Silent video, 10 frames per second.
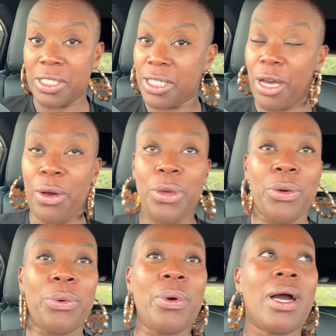to tell you
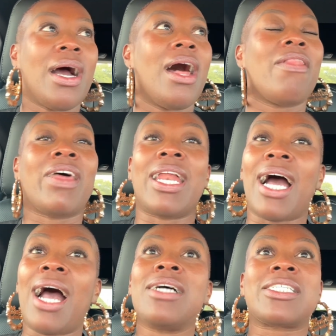that
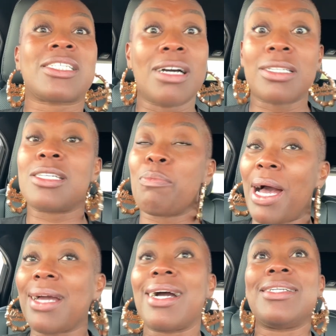I stuck to my
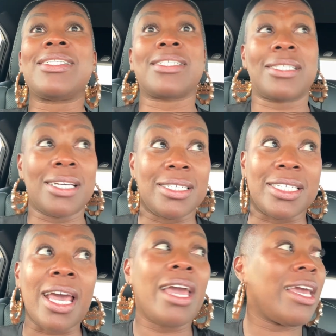guns
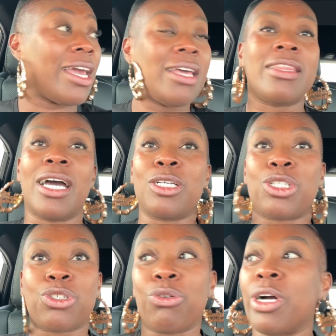today in that
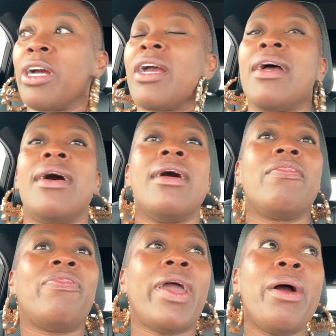store.
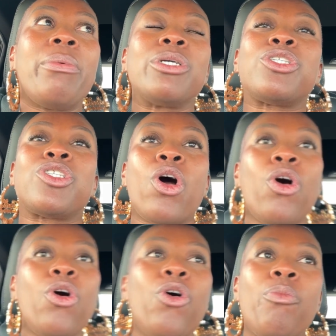There were
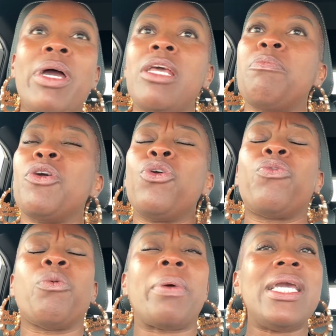so many beautiful
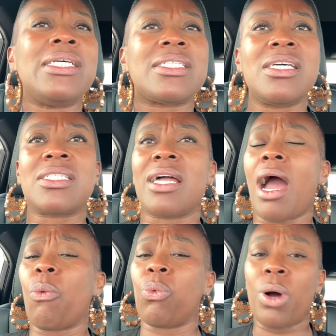pieces that I
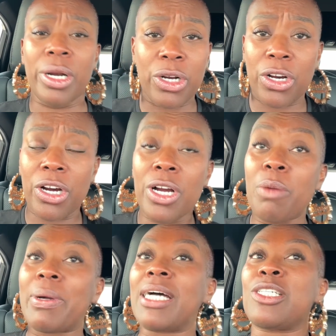wanted, girl,
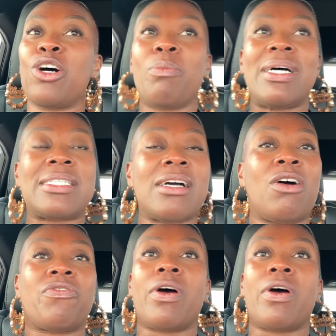but I told myself,